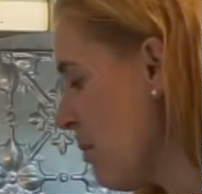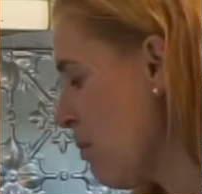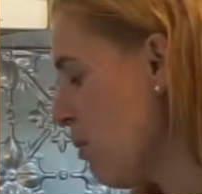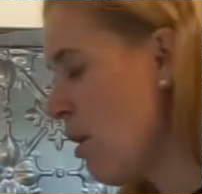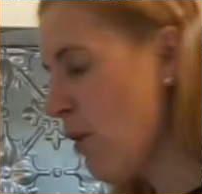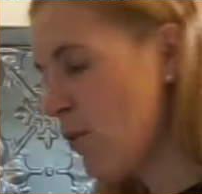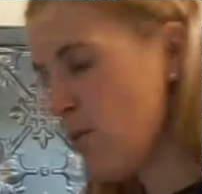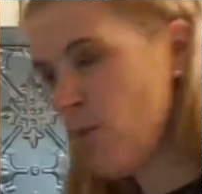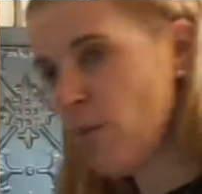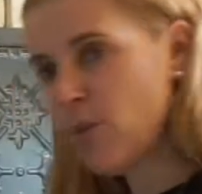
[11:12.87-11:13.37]

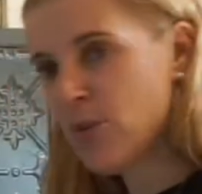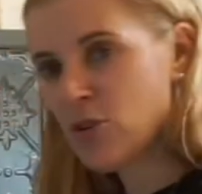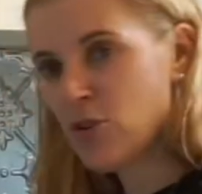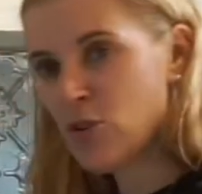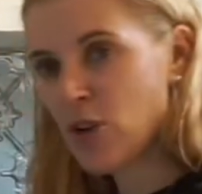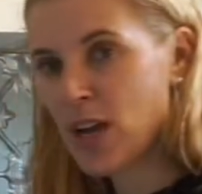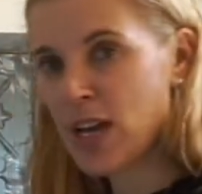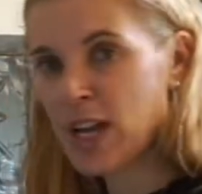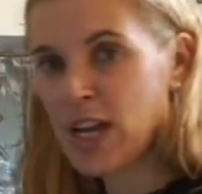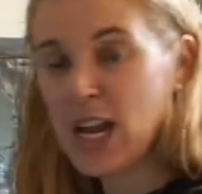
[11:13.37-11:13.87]
pop them on the
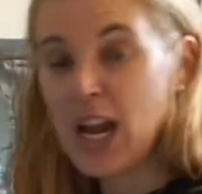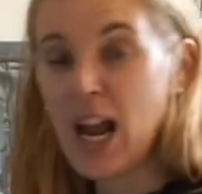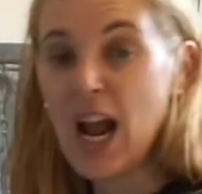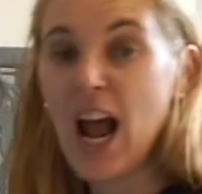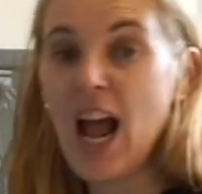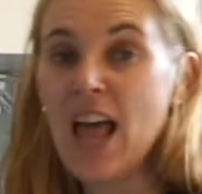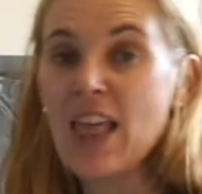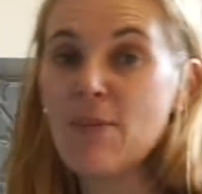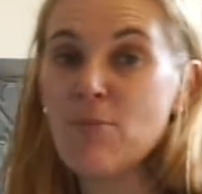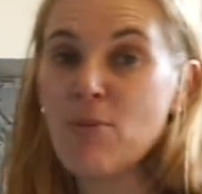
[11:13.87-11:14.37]
tray,
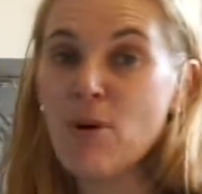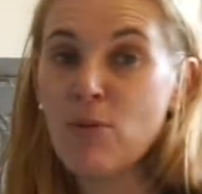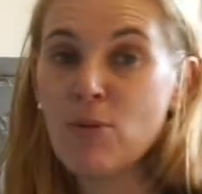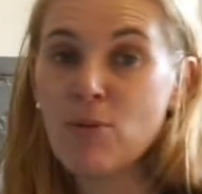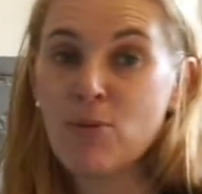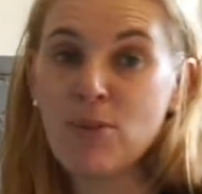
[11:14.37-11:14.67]
and then pop them